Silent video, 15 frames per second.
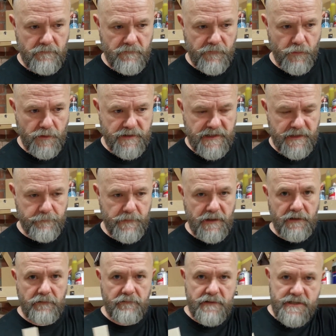14
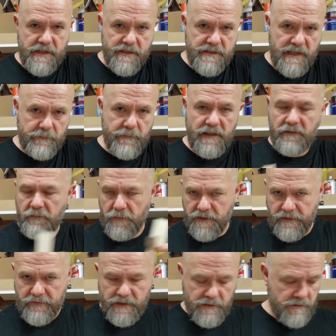mil, 16 mil,
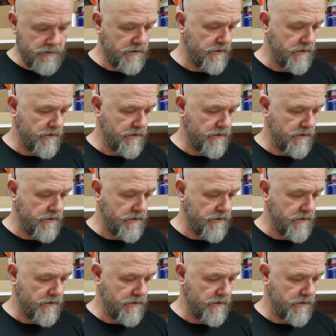whatever,